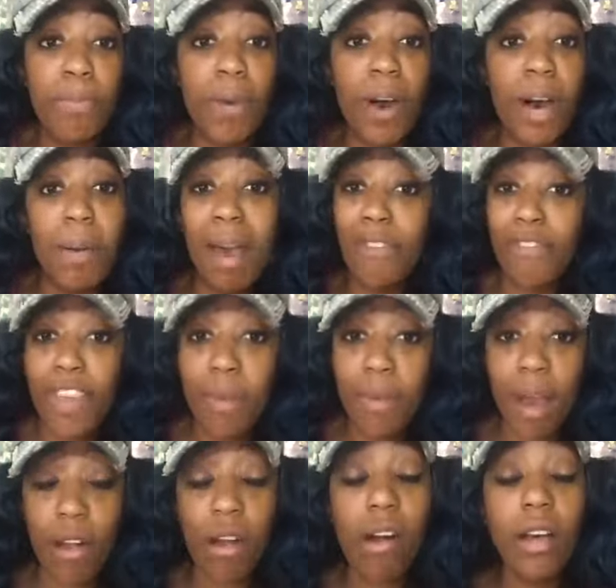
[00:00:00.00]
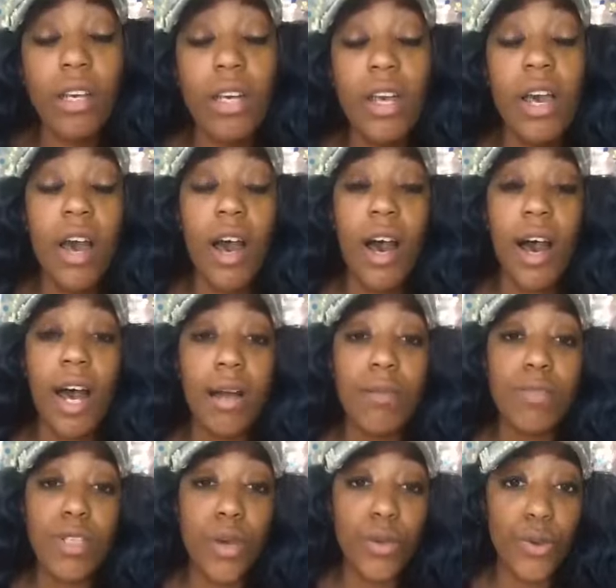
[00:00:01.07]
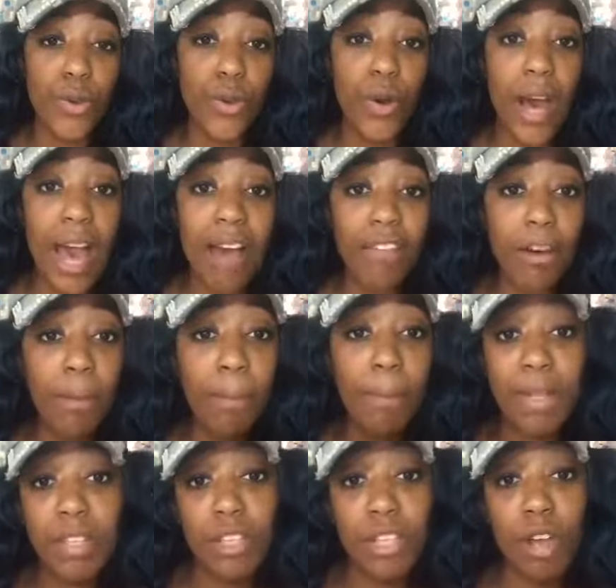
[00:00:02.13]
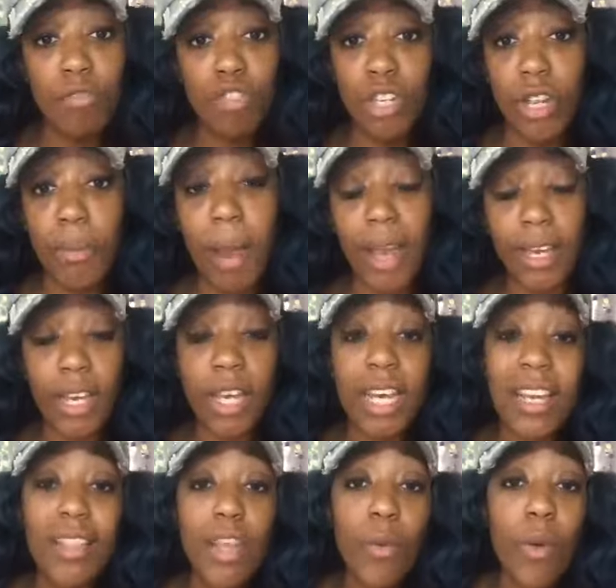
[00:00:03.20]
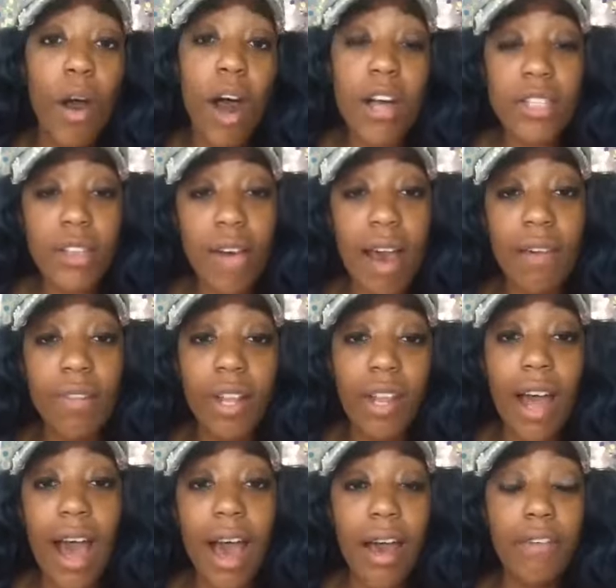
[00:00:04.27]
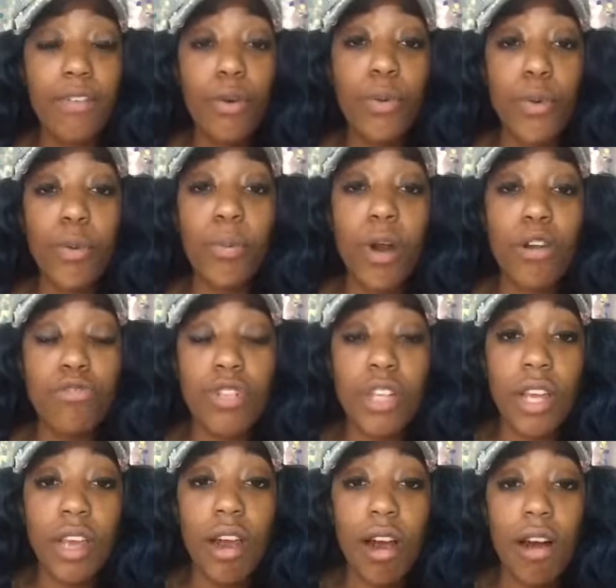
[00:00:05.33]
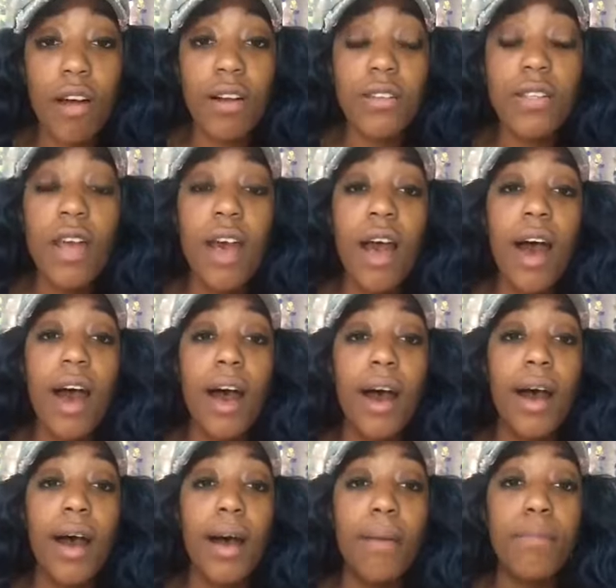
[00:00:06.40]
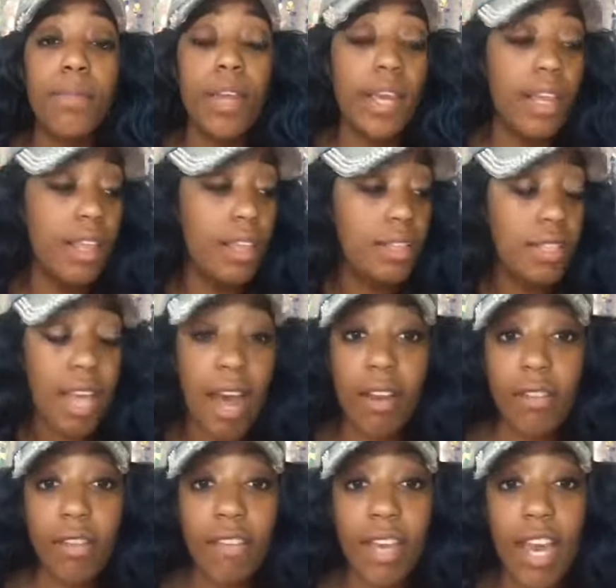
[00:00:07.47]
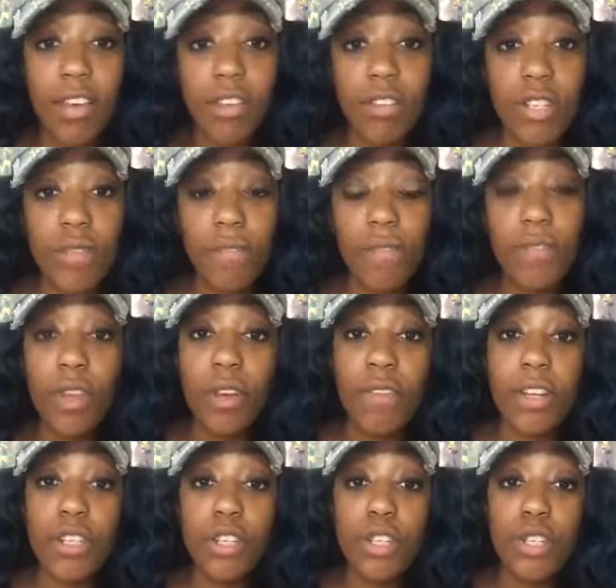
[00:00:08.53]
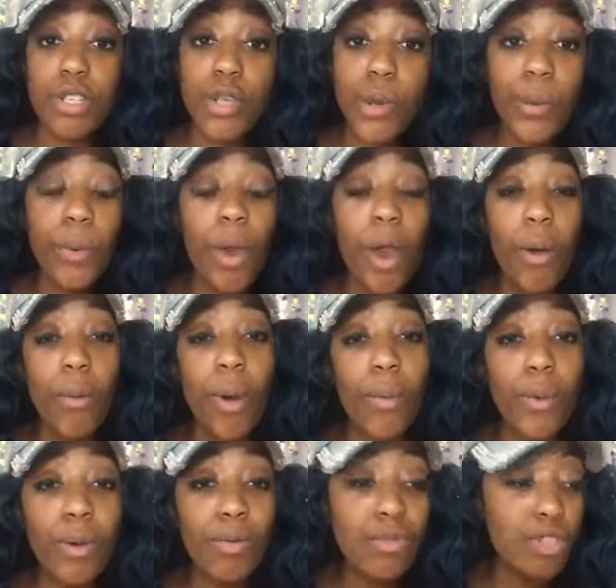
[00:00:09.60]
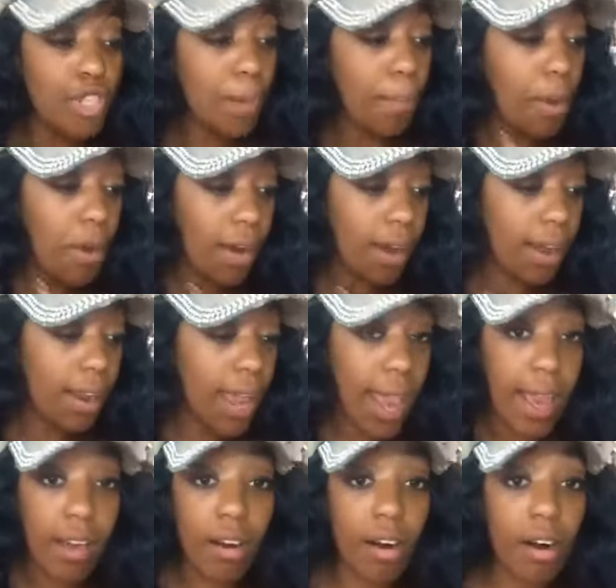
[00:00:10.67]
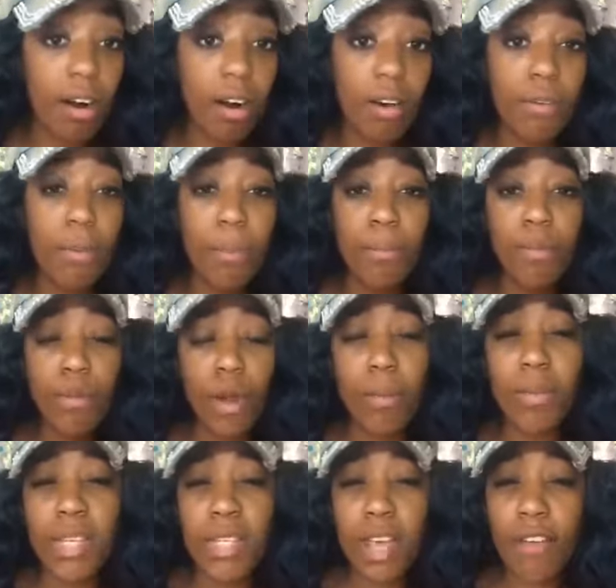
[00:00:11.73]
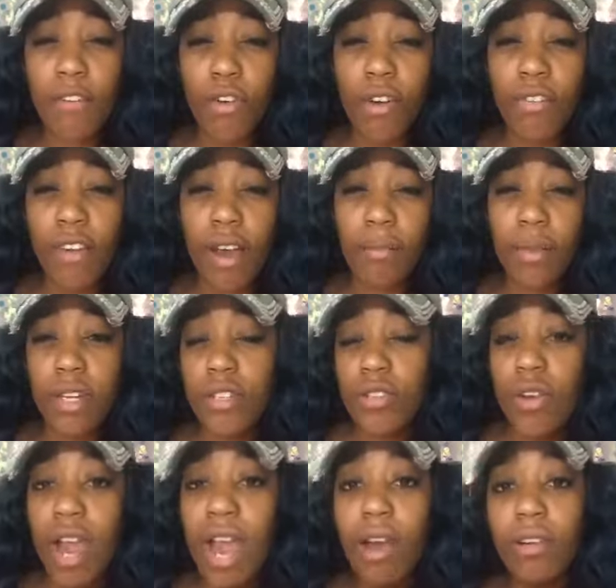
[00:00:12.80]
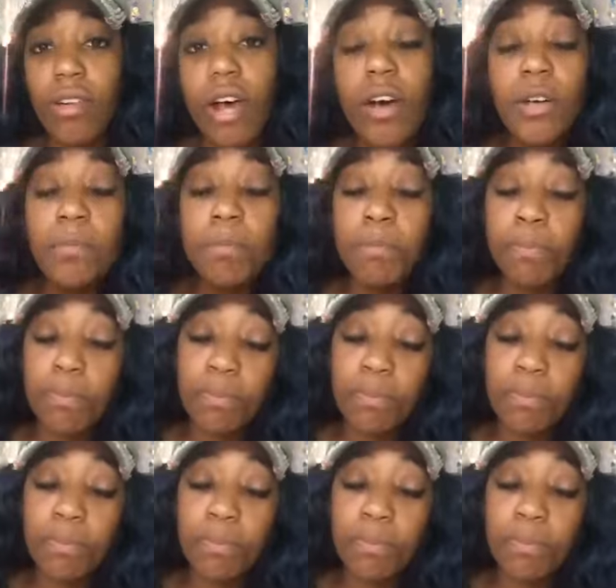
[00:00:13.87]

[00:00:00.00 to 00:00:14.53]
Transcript: uh, have feedback on. Um, so you will have a business coach in your pocket. And then we'll also have the live group coaching calls um, inside of the VA University too, where we will jump on a call. Normally it's like 45 minutes to an hour long.